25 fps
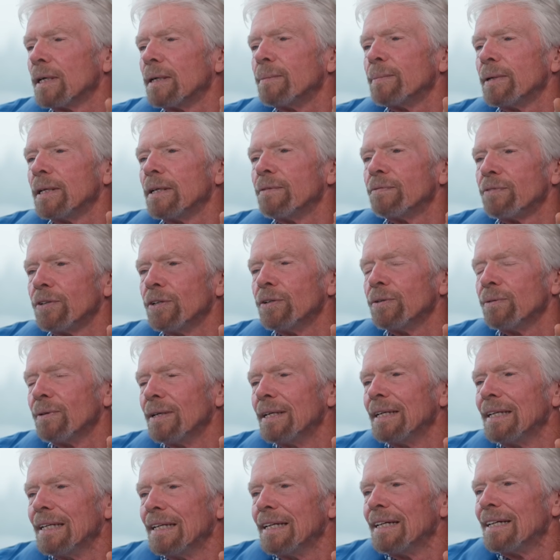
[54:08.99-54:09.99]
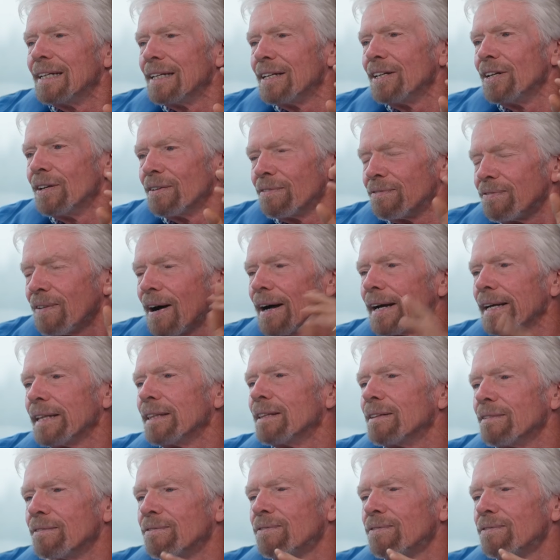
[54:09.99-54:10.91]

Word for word: I mean, if you you know find